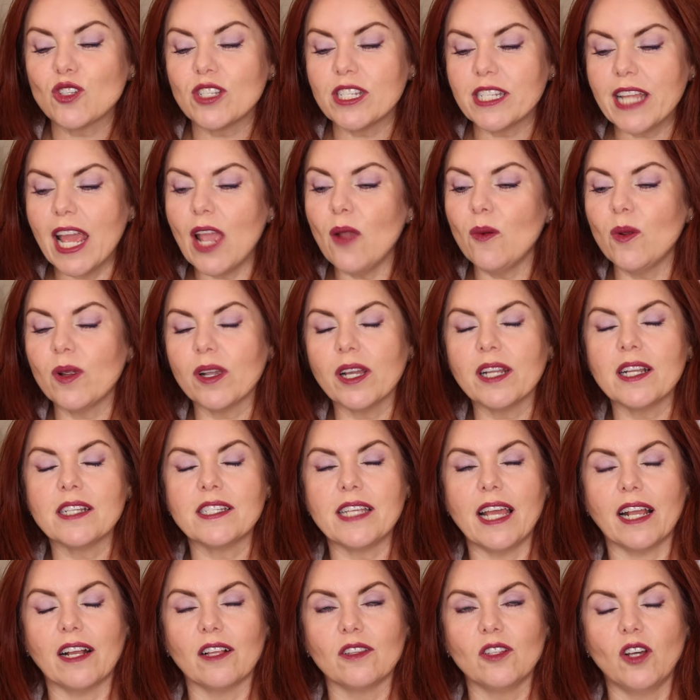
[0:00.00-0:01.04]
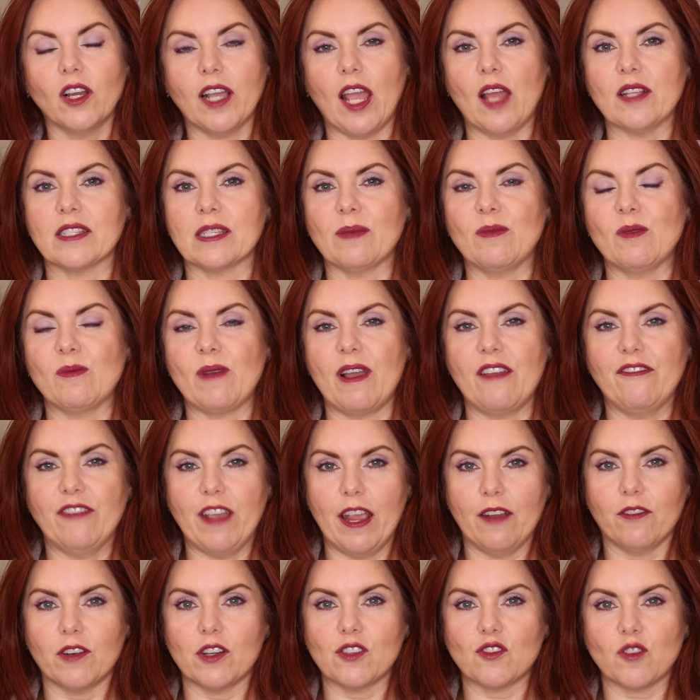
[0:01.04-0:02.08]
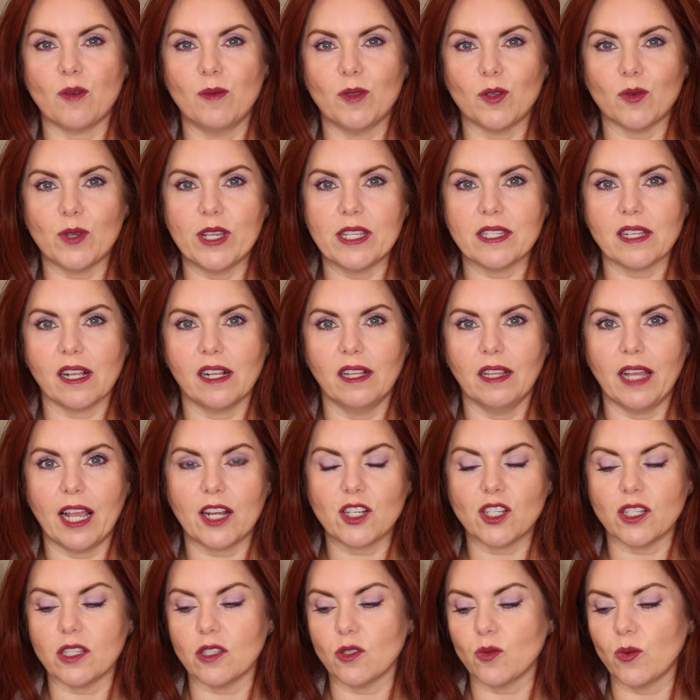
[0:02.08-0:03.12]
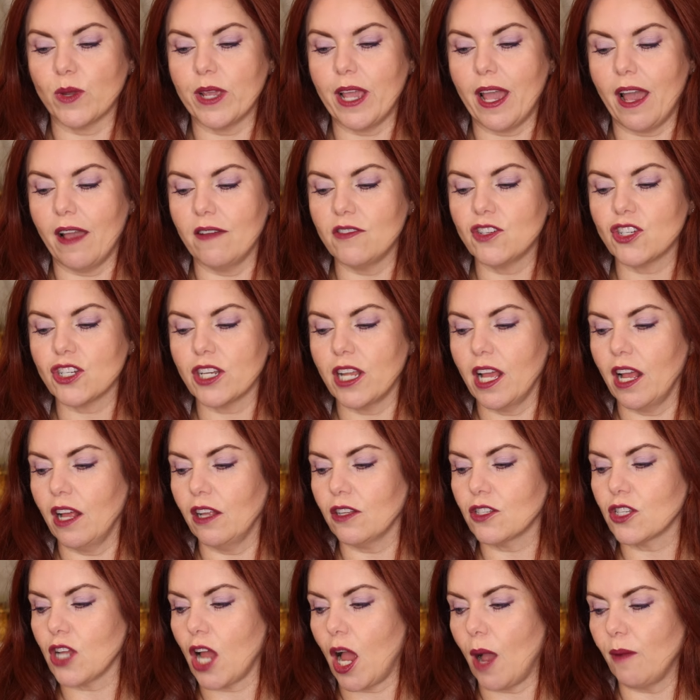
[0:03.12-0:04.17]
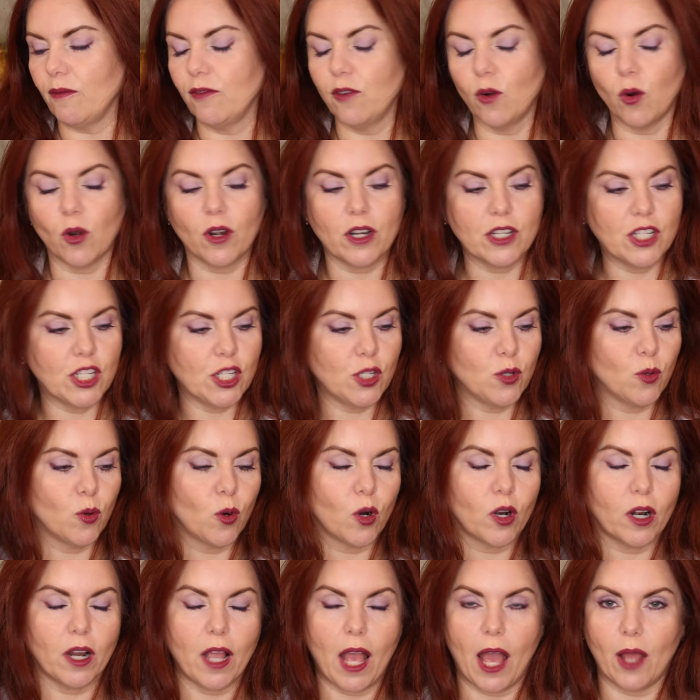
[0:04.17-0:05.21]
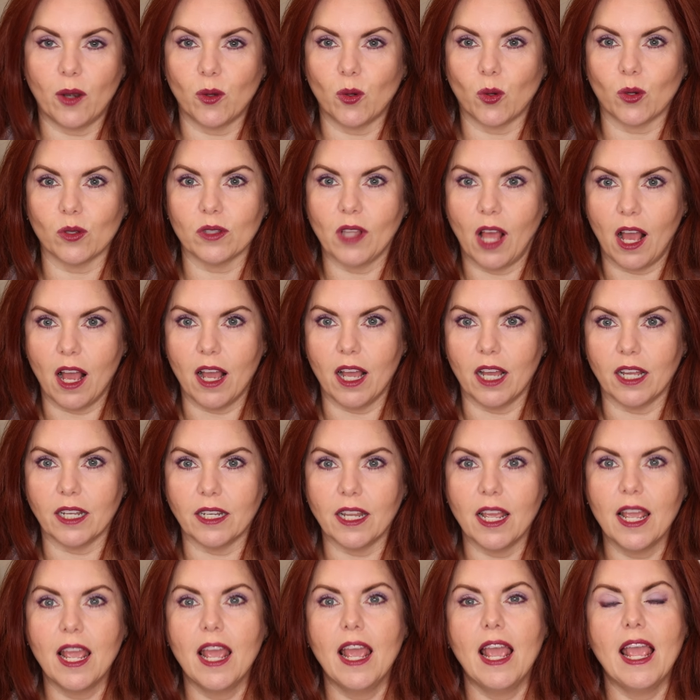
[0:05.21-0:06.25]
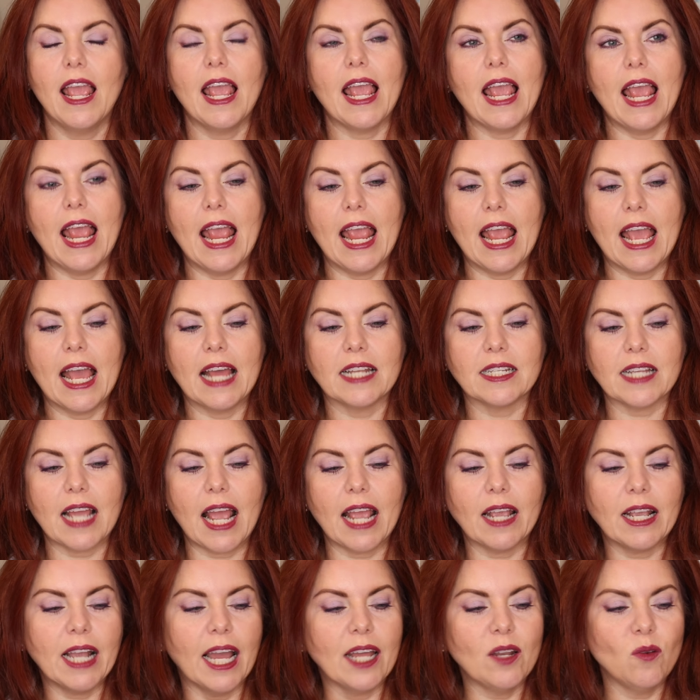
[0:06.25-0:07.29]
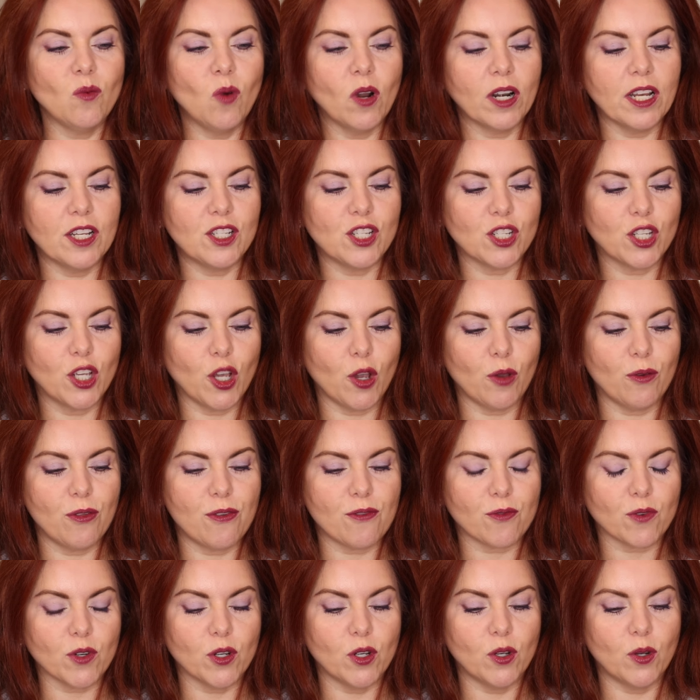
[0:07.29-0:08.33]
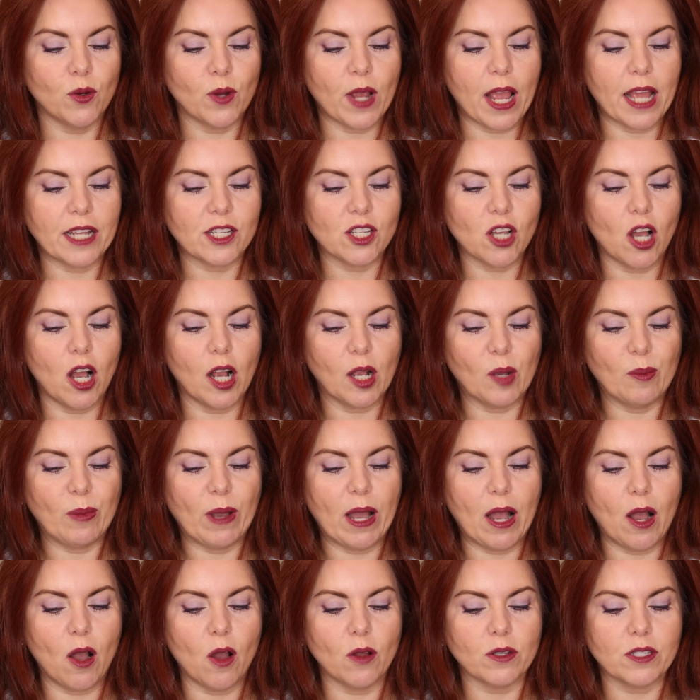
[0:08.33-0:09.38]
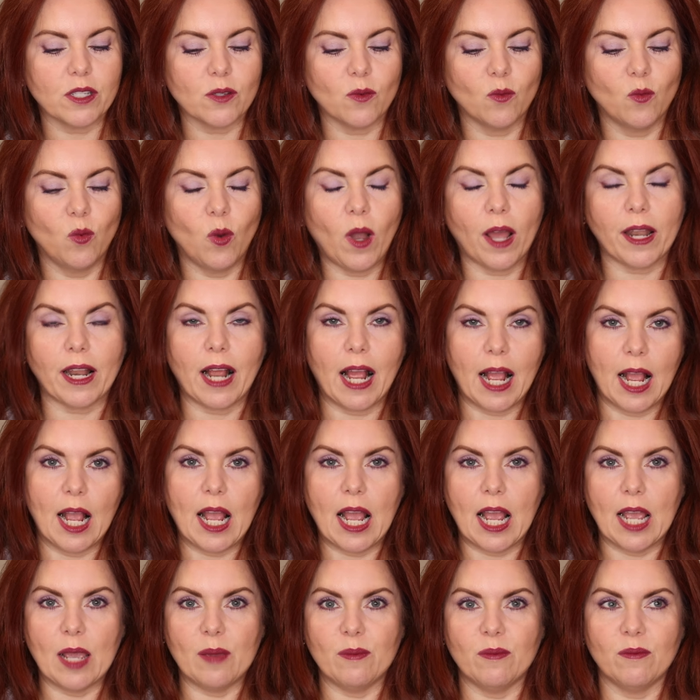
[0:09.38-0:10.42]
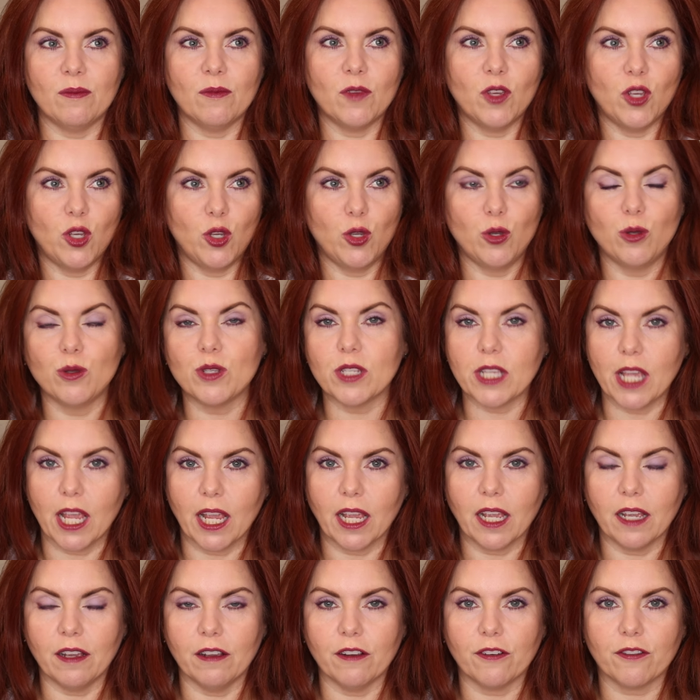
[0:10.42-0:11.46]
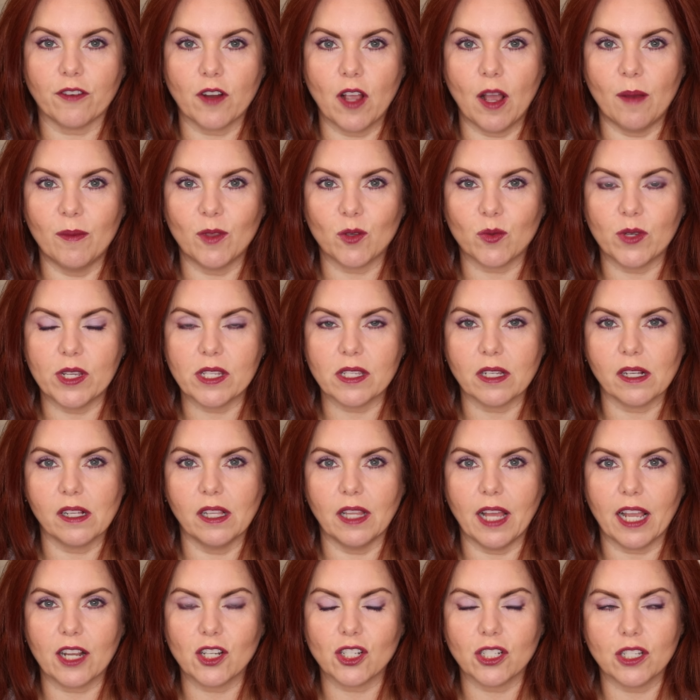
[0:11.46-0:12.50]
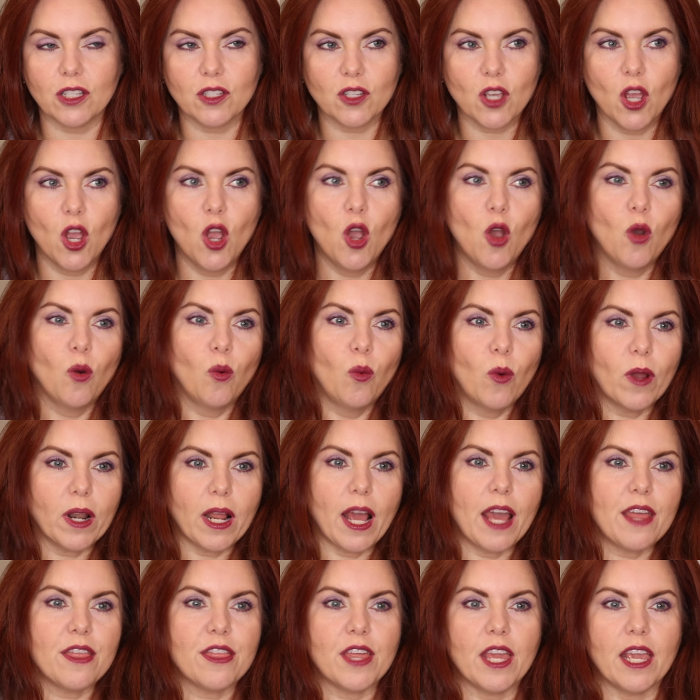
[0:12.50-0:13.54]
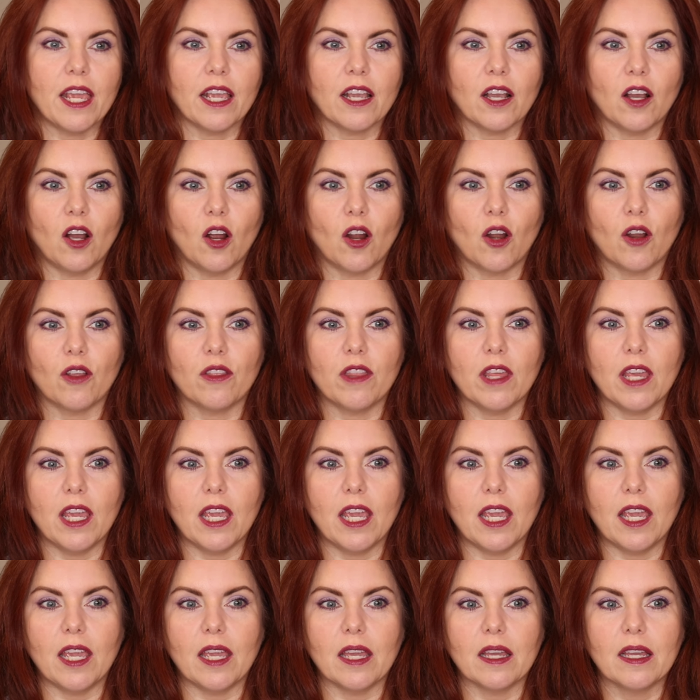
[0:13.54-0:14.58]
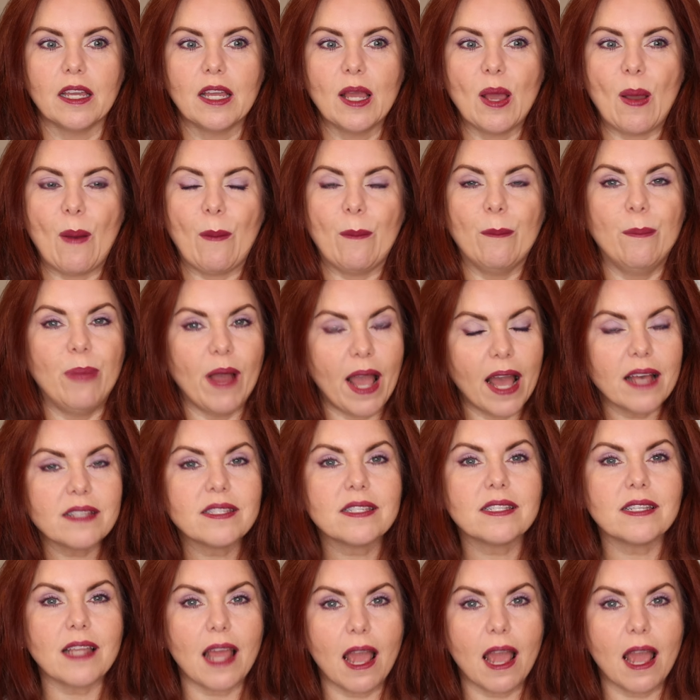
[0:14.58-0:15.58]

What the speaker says: today we're going to take a look at some of my favorites from the recent collections. We have Chanel, Tom Ford, Dior, and Guerlain. And I kind of wanted to go through and talk about what I'm using from the recent collections, what I think are the best